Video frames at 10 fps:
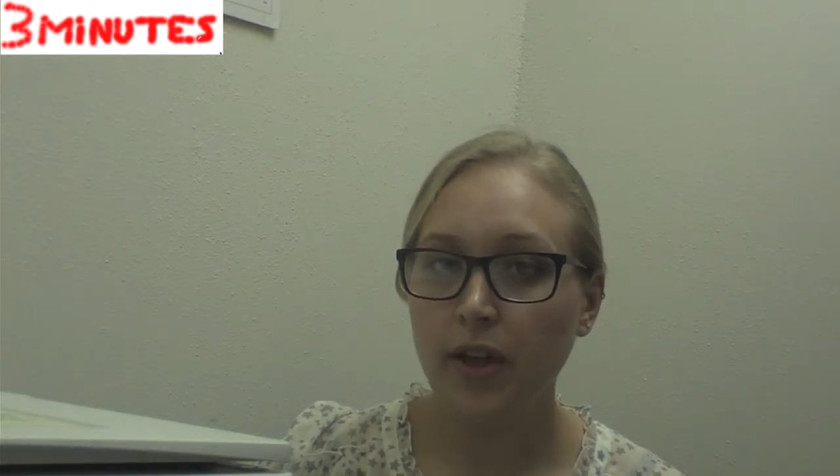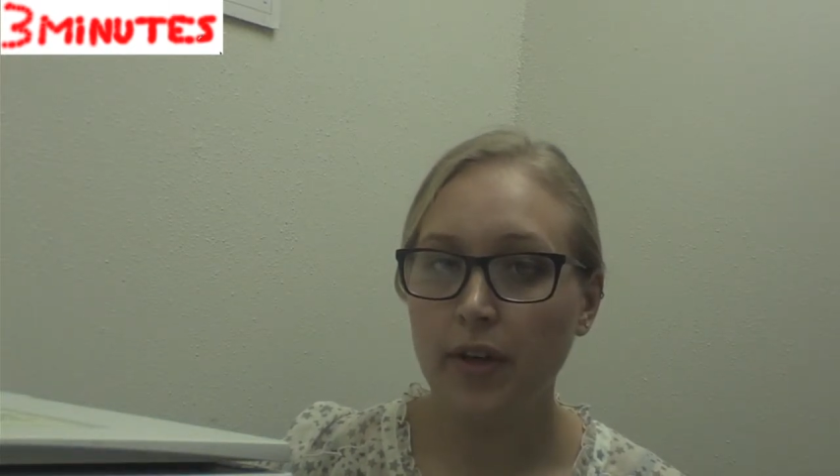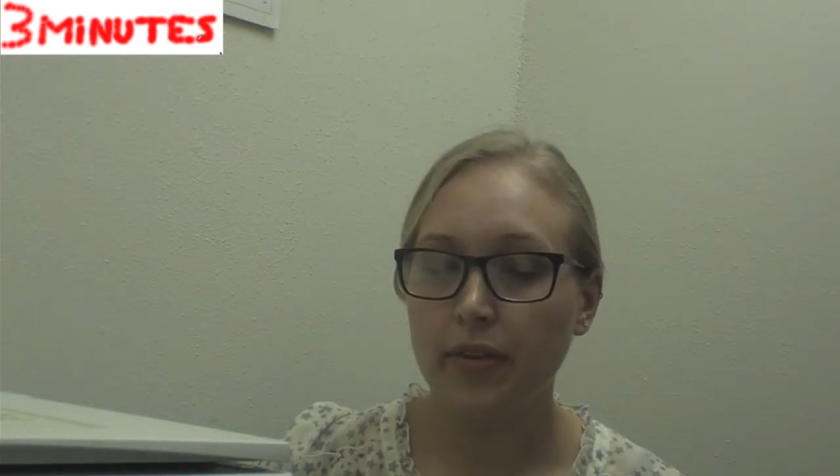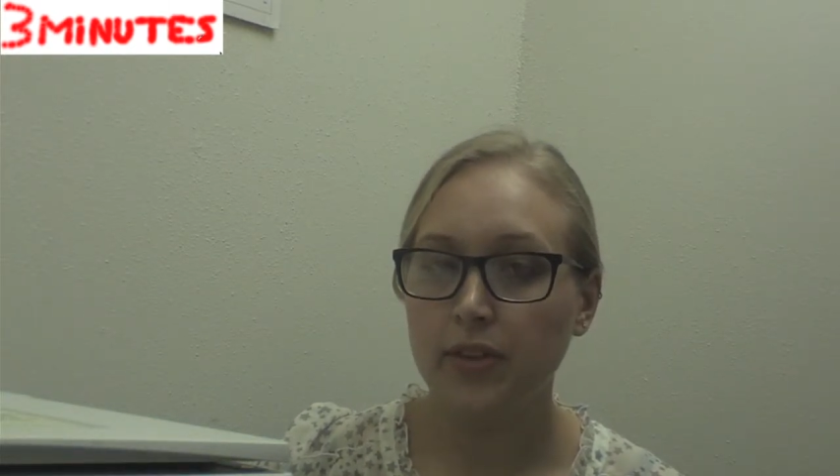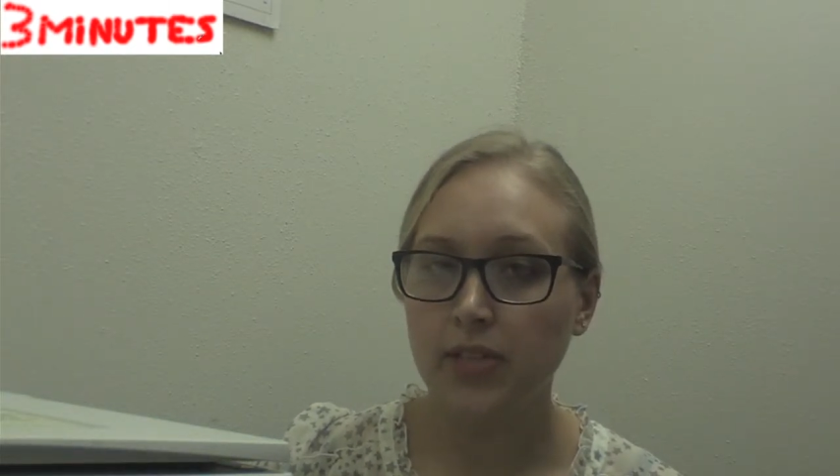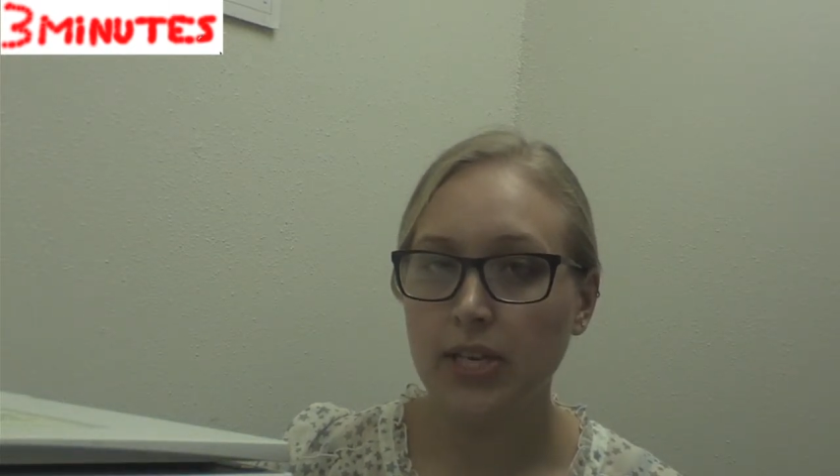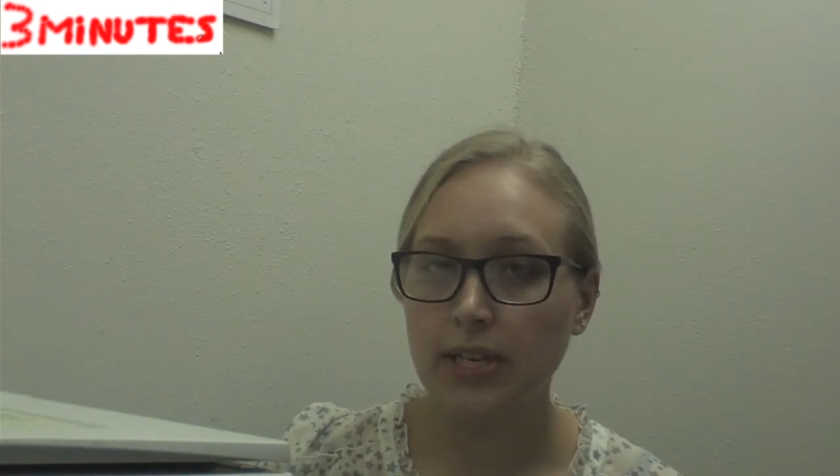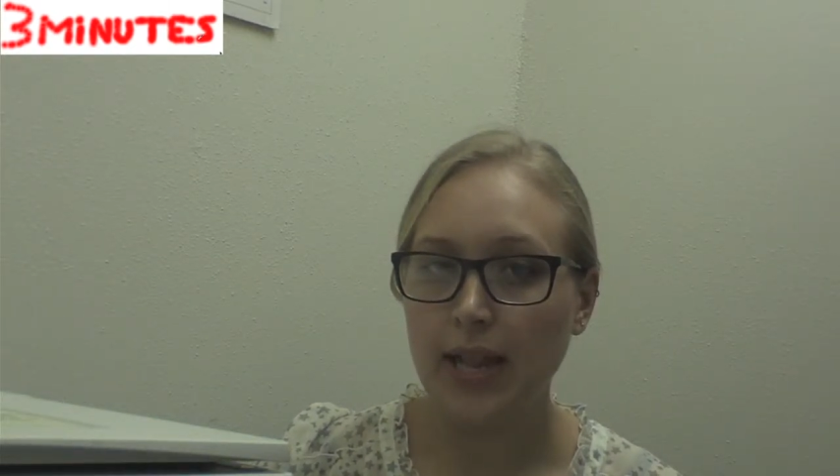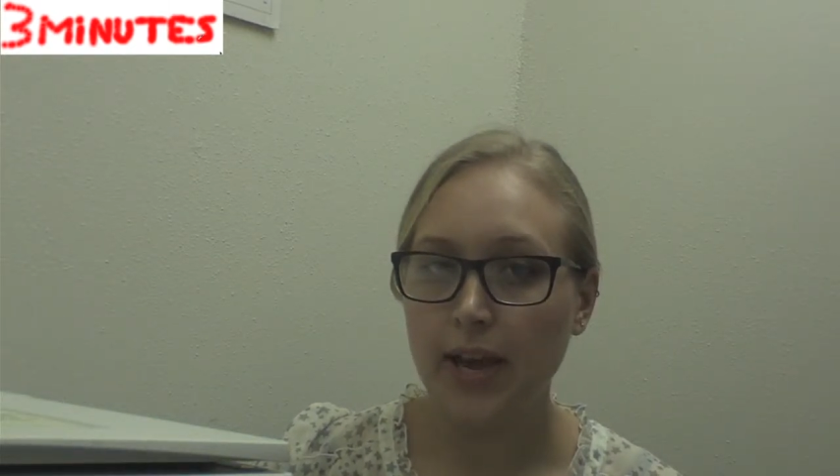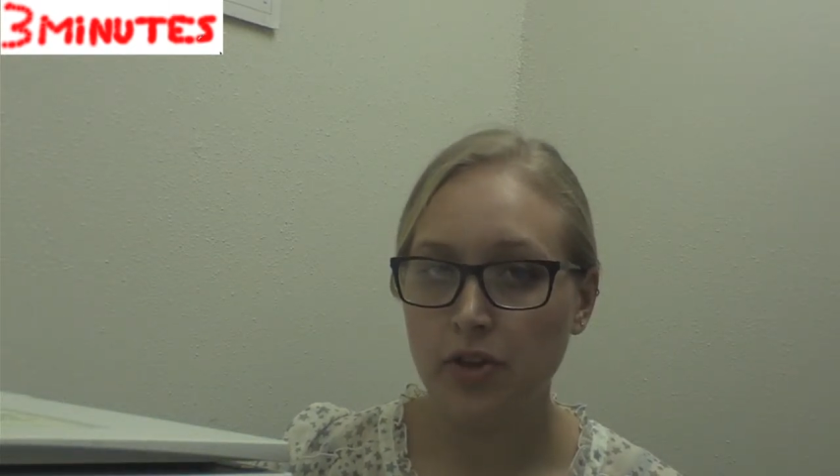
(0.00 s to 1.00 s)
other Senate
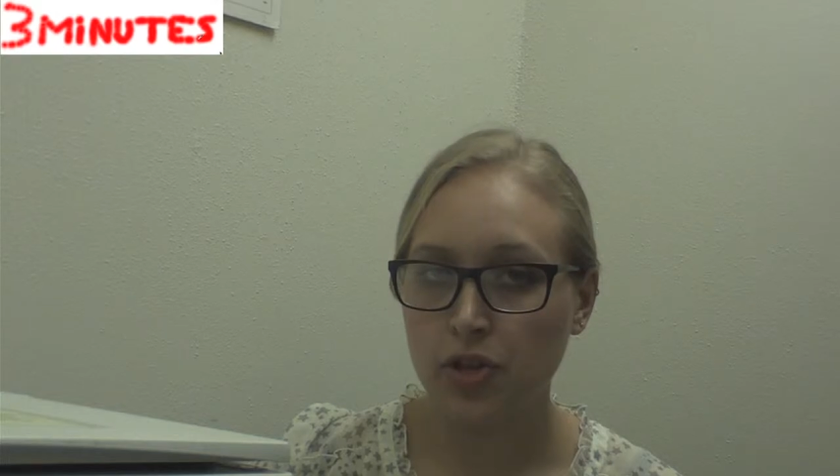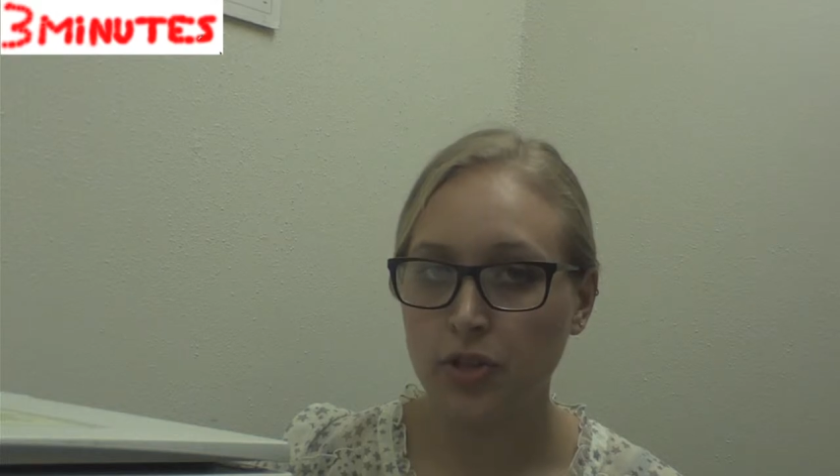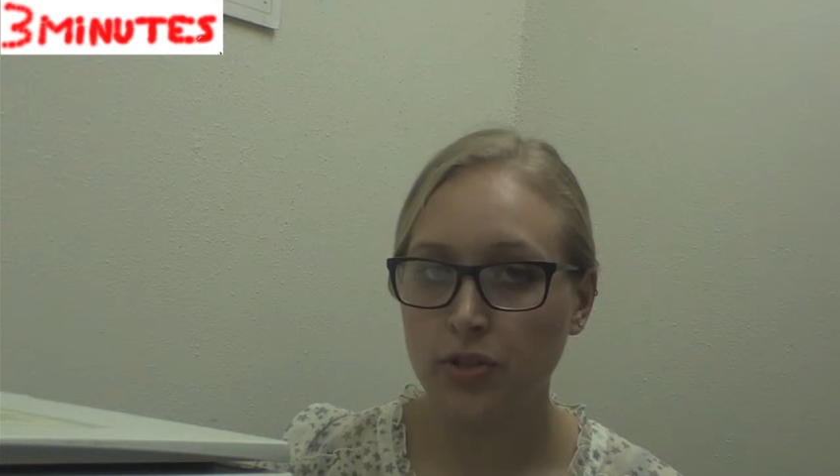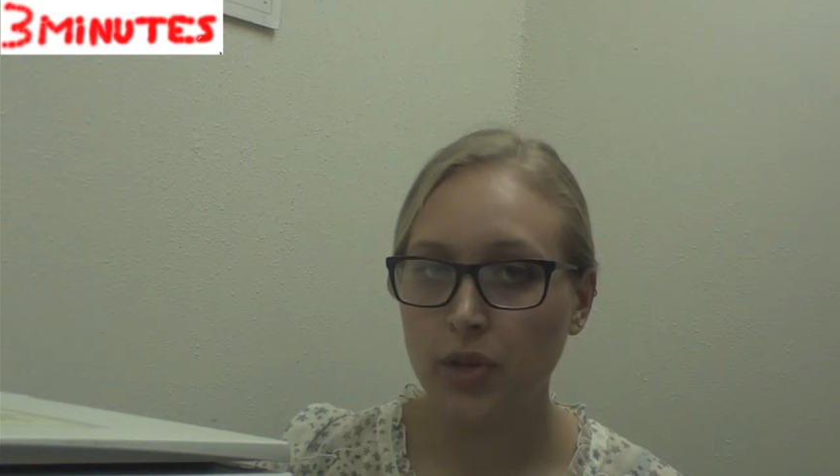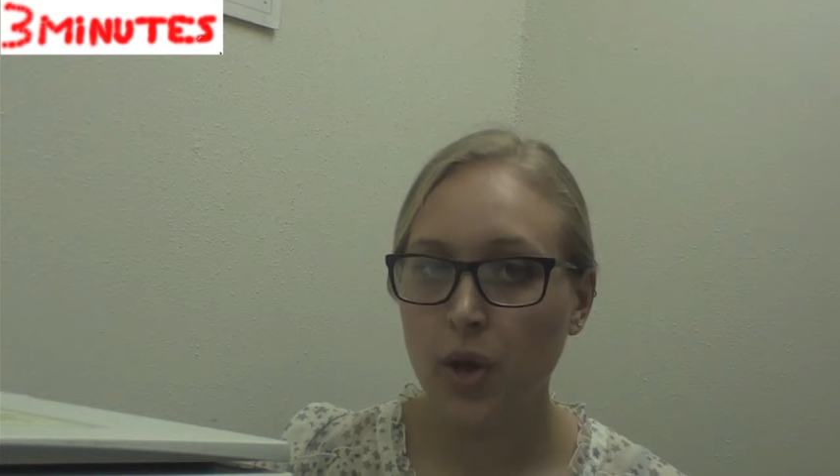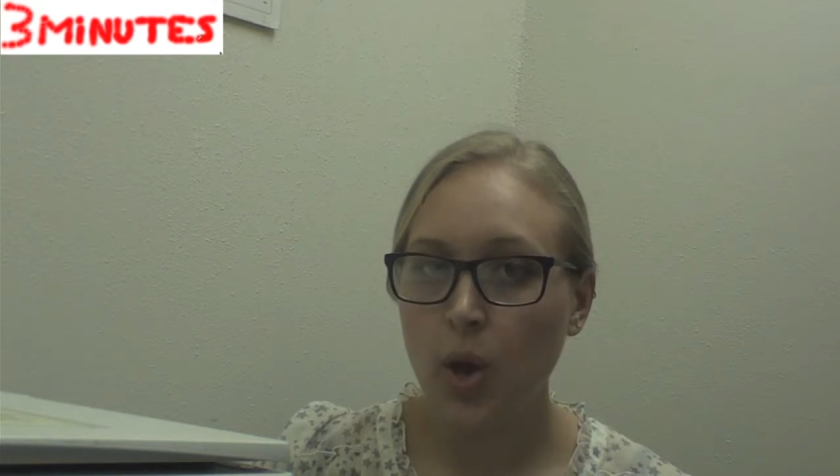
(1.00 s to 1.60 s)
elections